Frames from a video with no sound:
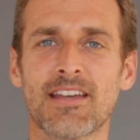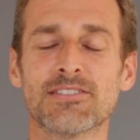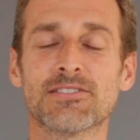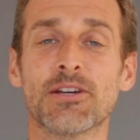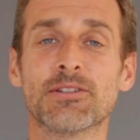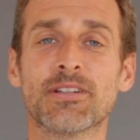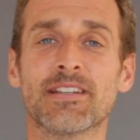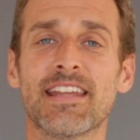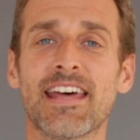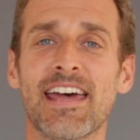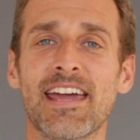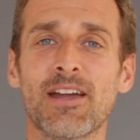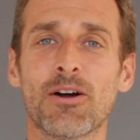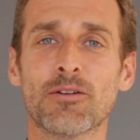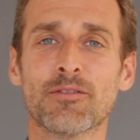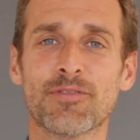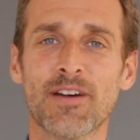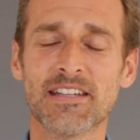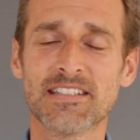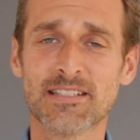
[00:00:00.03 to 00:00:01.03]
So today
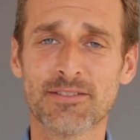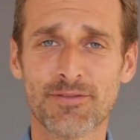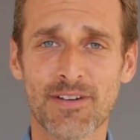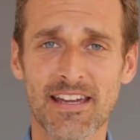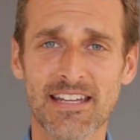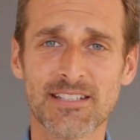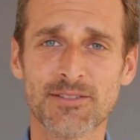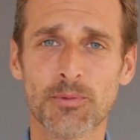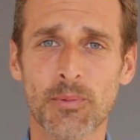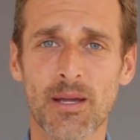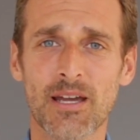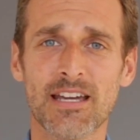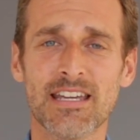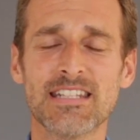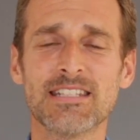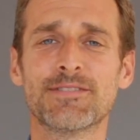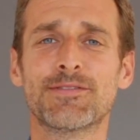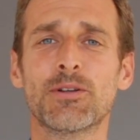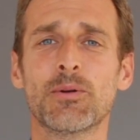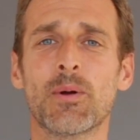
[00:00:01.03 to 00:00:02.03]
on Face to Face, we are
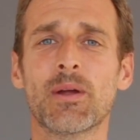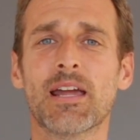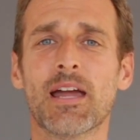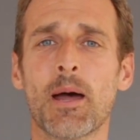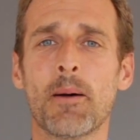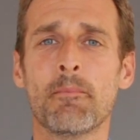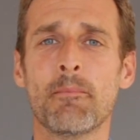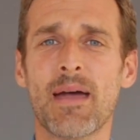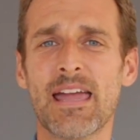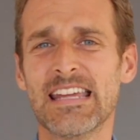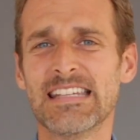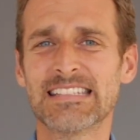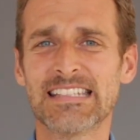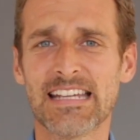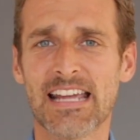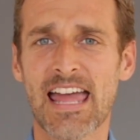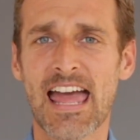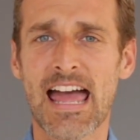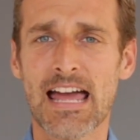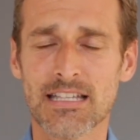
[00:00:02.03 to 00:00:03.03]
interviewing
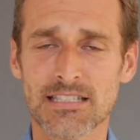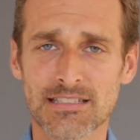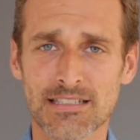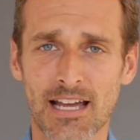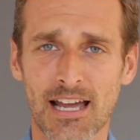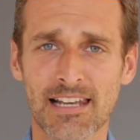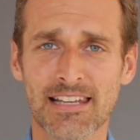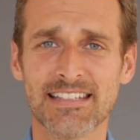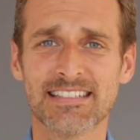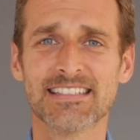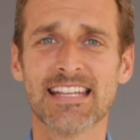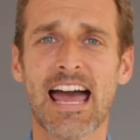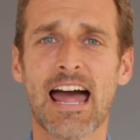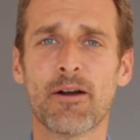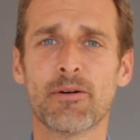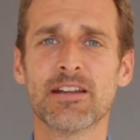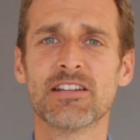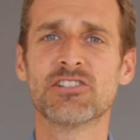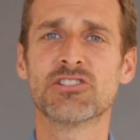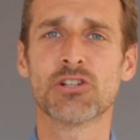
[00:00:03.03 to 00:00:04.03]
amazing hairstylist
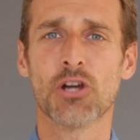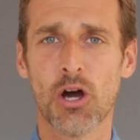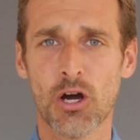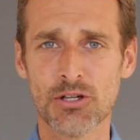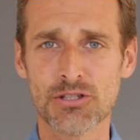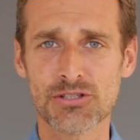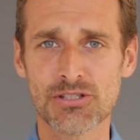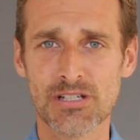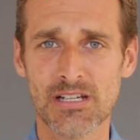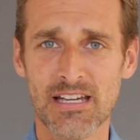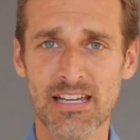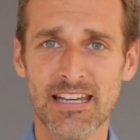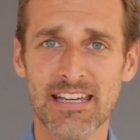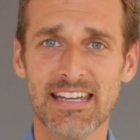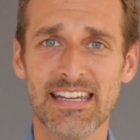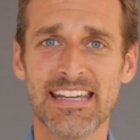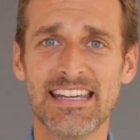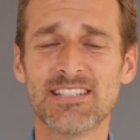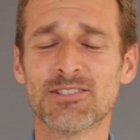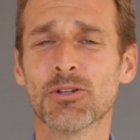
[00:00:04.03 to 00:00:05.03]
Harry Josh.
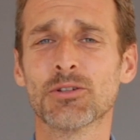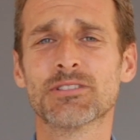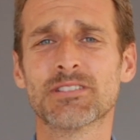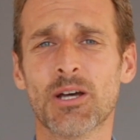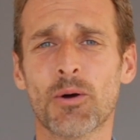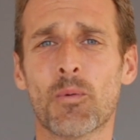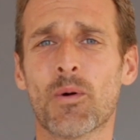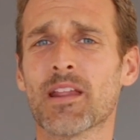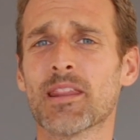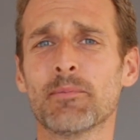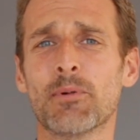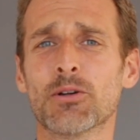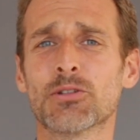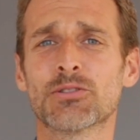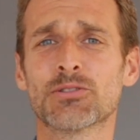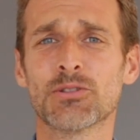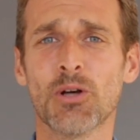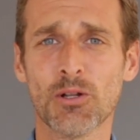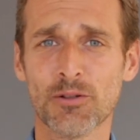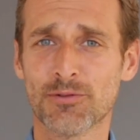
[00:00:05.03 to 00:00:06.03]
He's also one of the
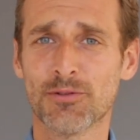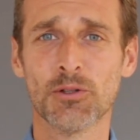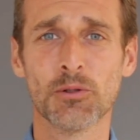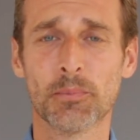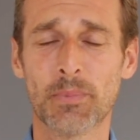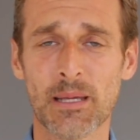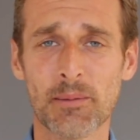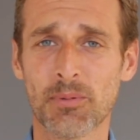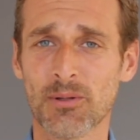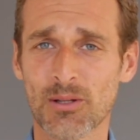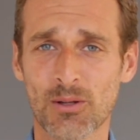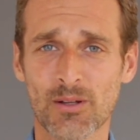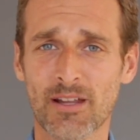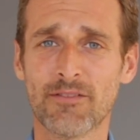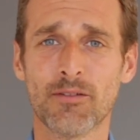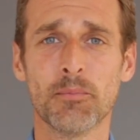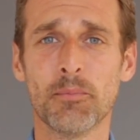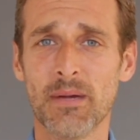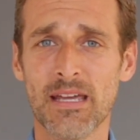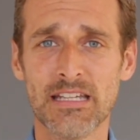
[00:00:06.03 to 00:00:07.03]
most soulful people you'll
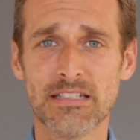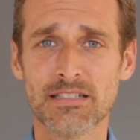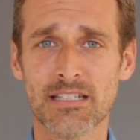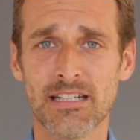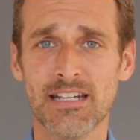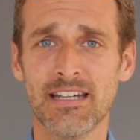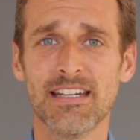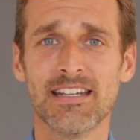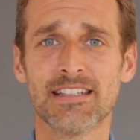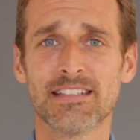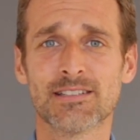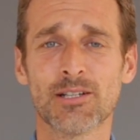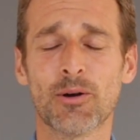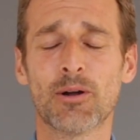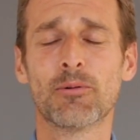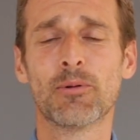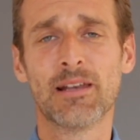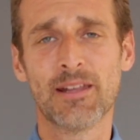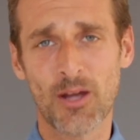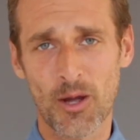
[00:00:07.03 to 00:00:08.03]
ever meet. So
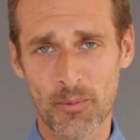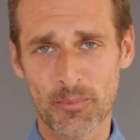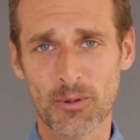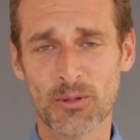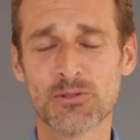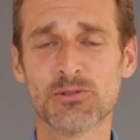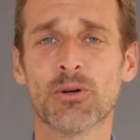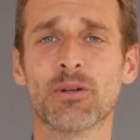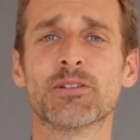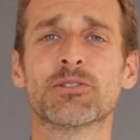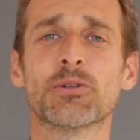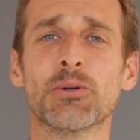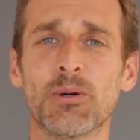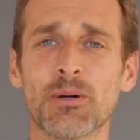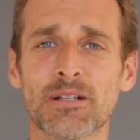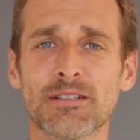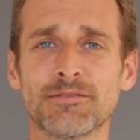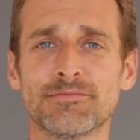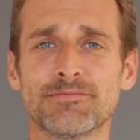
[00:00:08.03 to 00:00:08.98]
I really hope you enjoy the talk.